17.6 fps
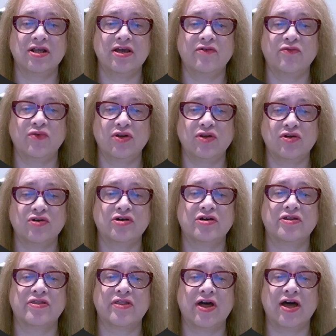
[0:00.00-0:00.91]
if we look
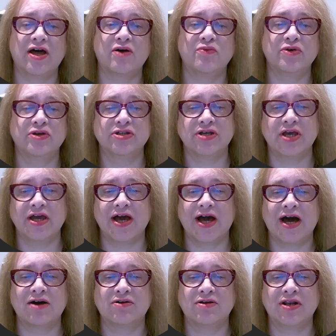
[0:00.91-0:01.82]
at that and we say it
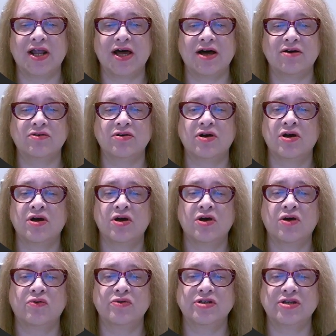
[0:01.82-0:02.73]
out loud,
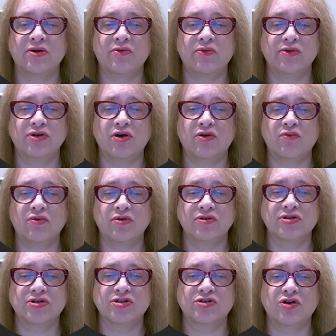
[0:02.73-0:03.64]
we say, well, we don't want
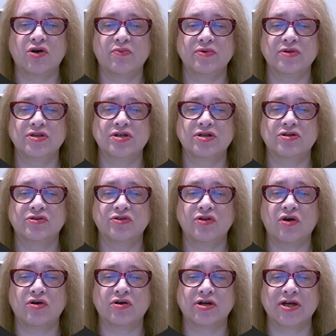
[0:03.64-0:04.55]
to stop until
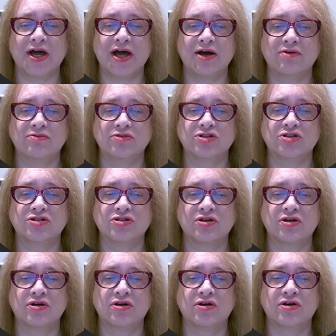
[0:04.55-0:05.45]
not
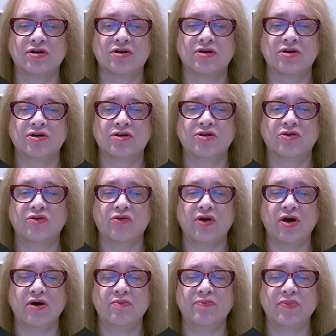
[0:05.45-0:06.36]
counts,
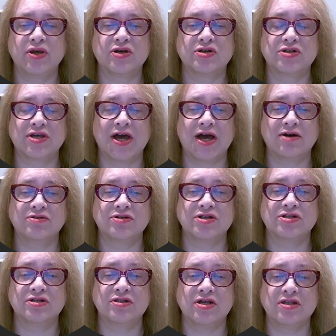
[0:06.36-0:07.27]
because count
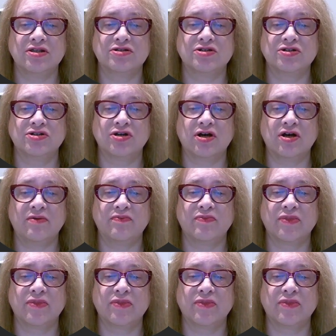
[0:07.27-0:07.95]
is an integer.